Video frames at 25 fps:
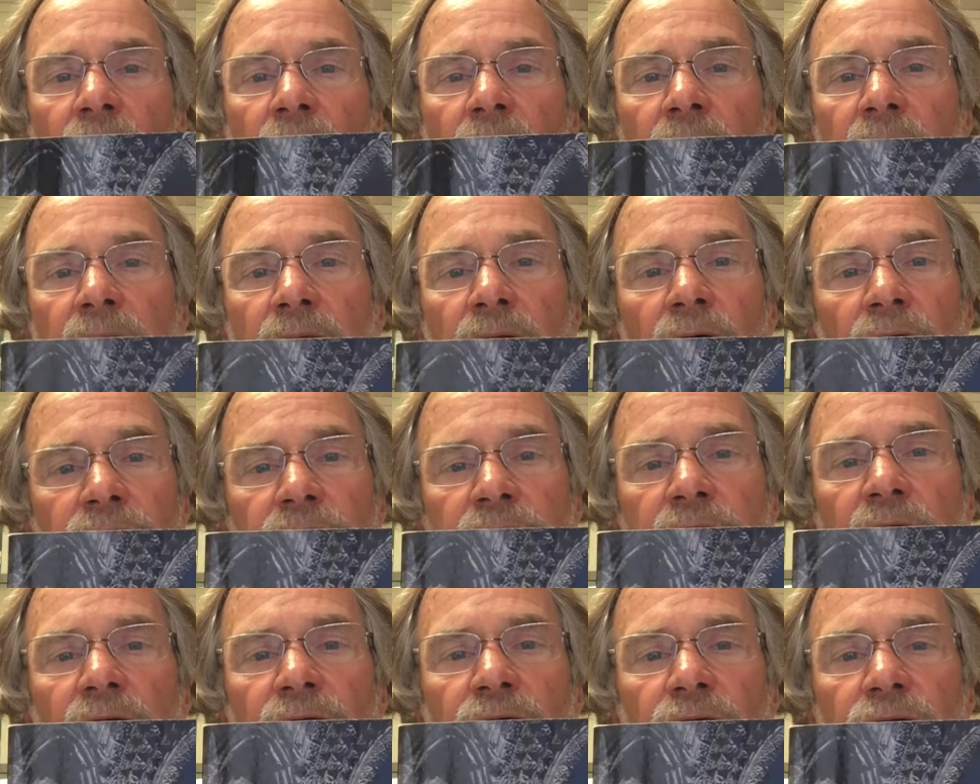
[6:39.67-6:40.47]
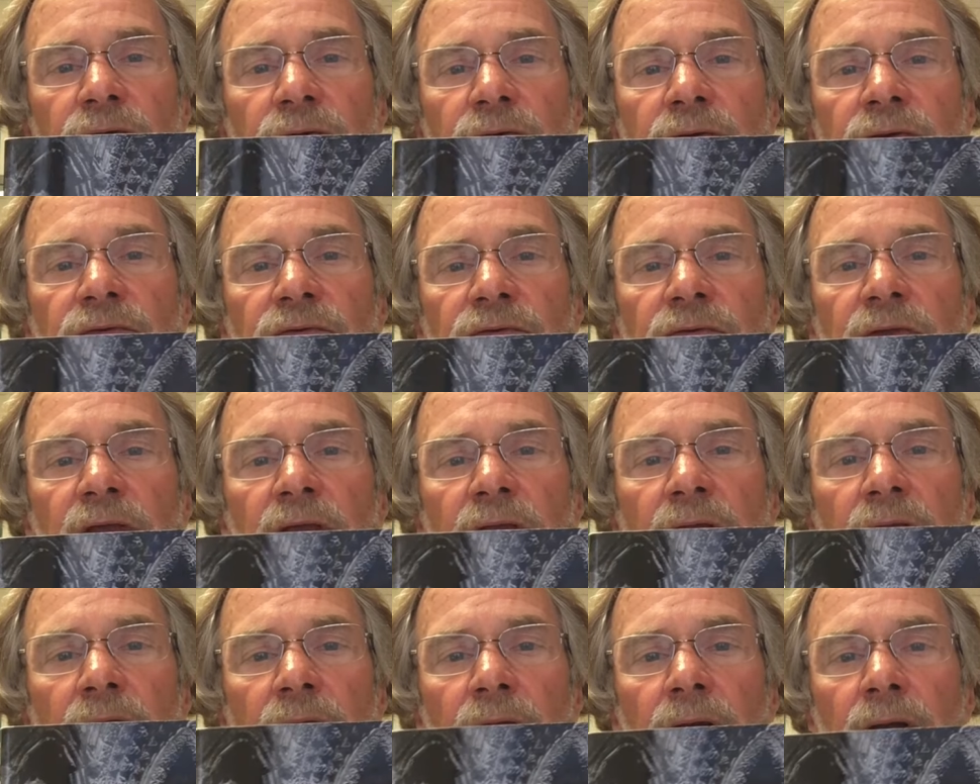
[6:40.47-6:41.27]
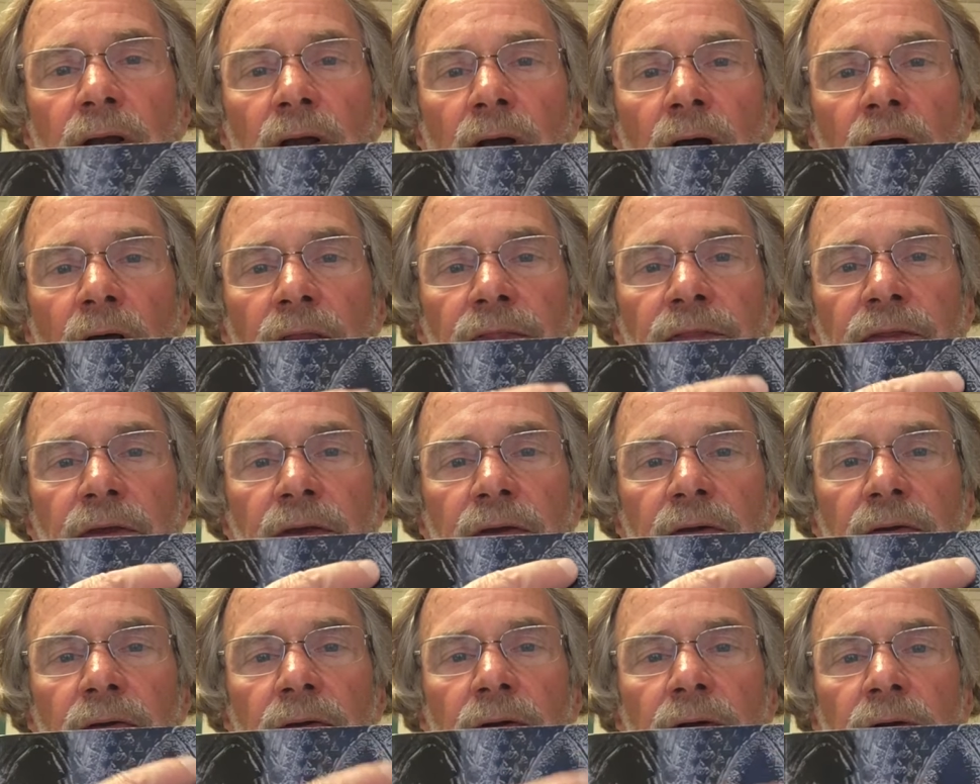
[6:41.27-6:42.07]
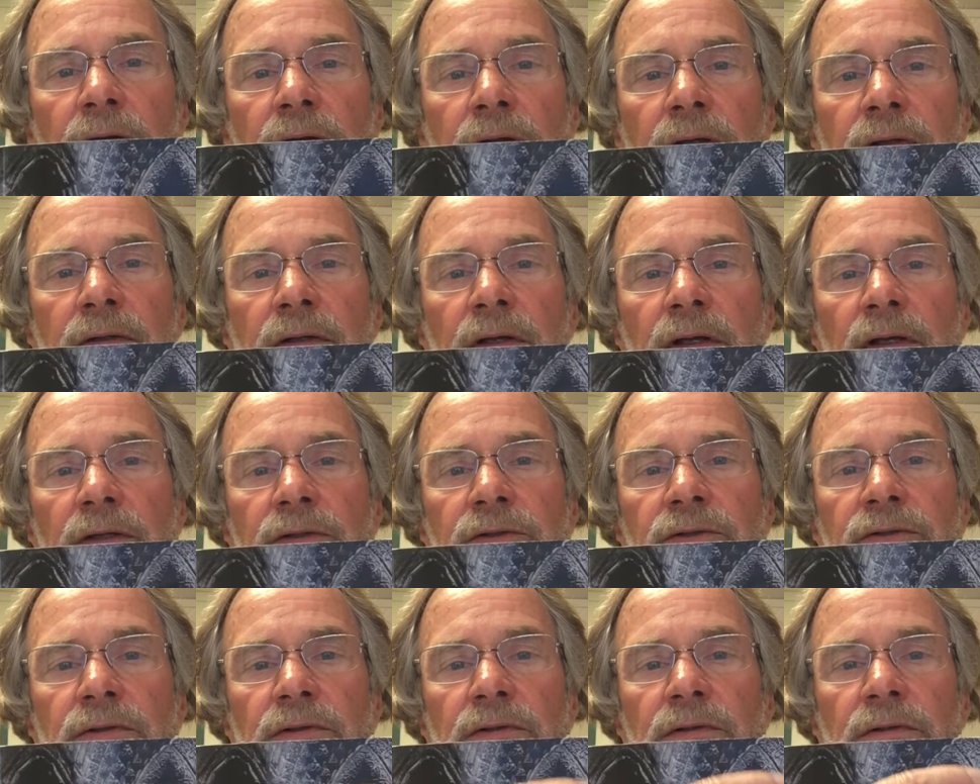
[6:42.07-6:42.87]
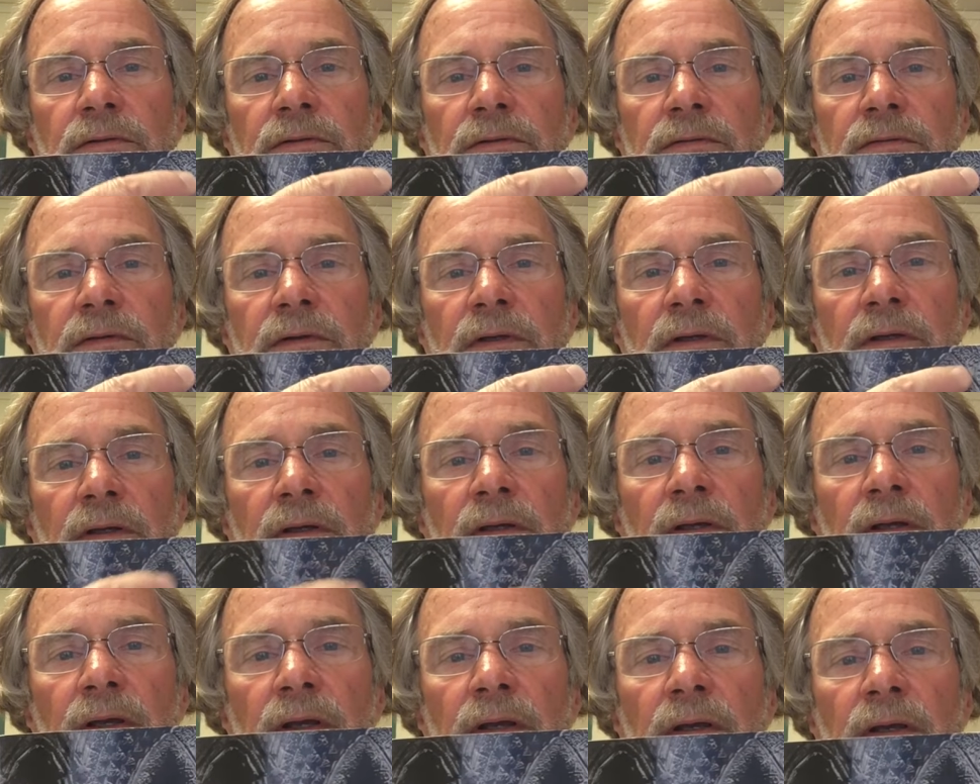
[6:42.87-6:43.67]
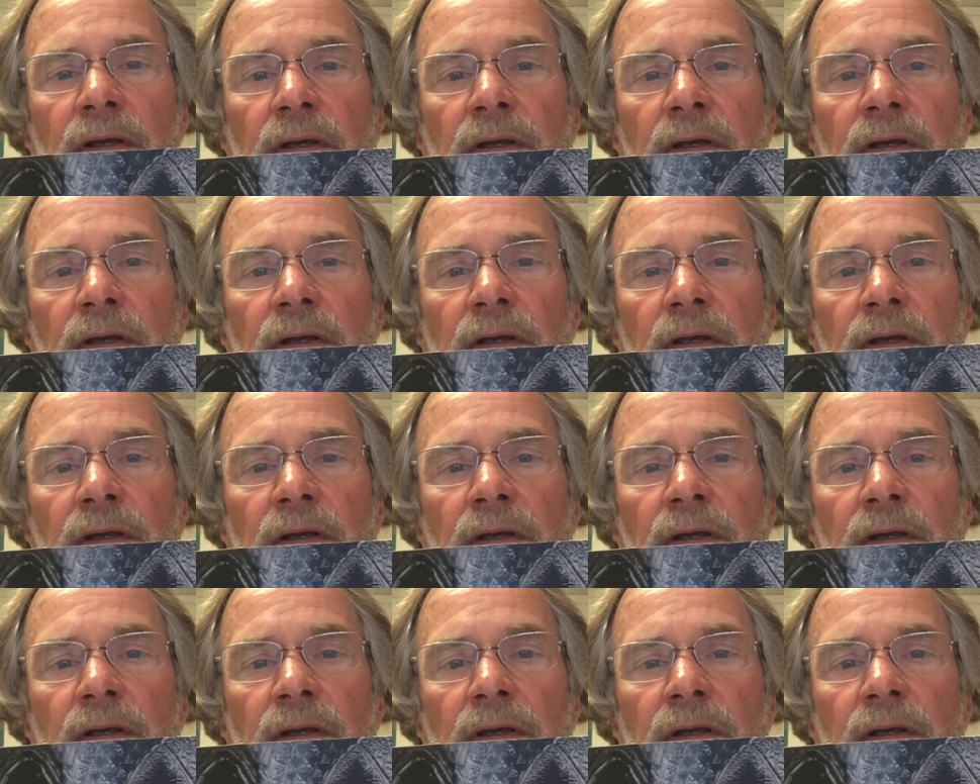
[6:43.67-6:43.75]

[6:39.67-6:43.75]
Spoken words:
And on the cover you can see Gothic architecture. See?